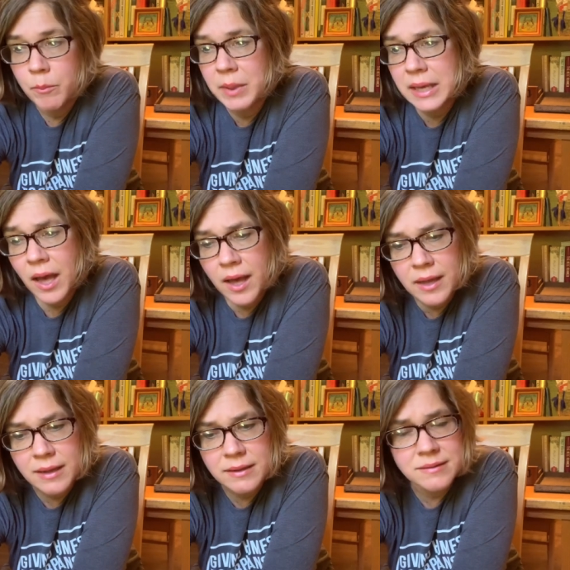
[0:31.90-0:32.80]

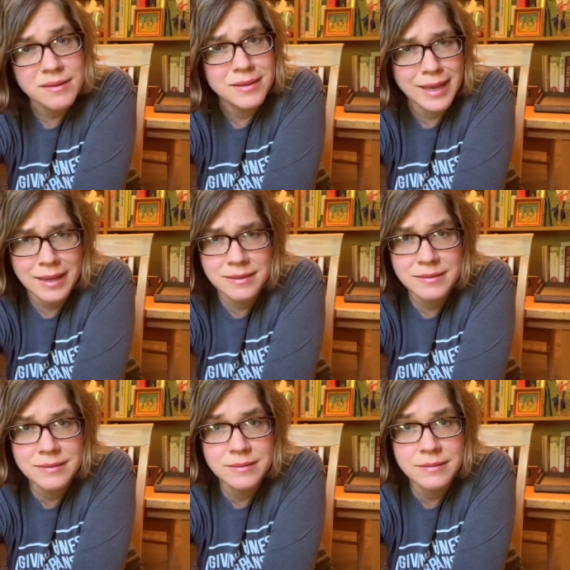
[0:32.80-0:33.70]
because,
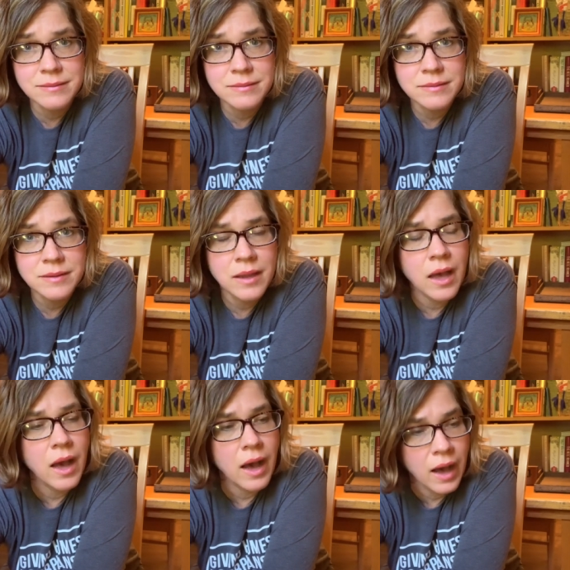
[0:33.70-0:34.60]
yes,
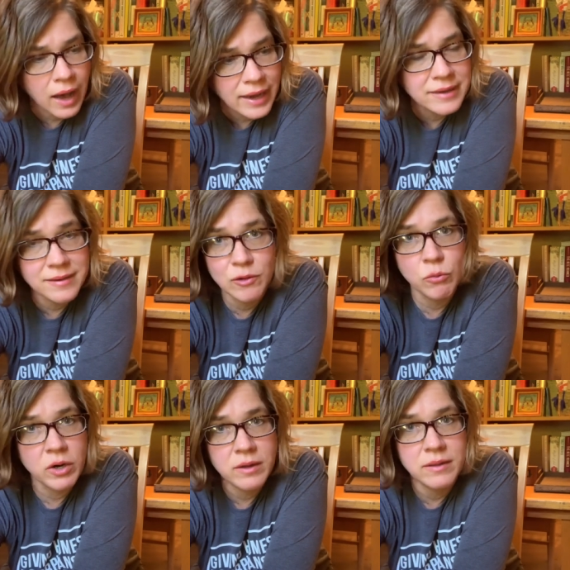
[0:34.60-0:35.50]
I did
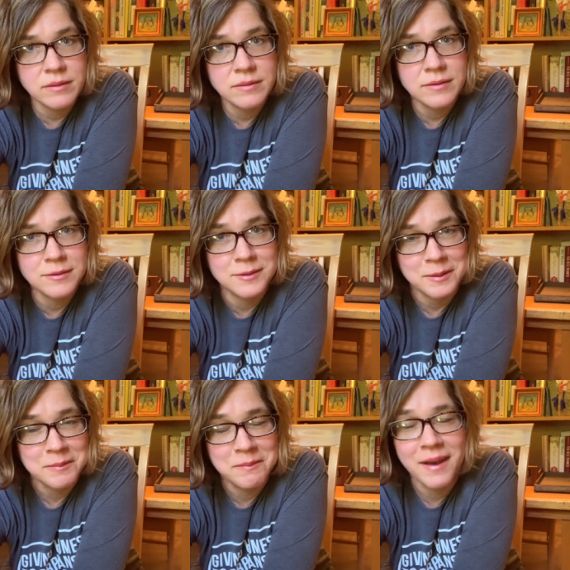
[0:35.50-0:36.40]
work the system.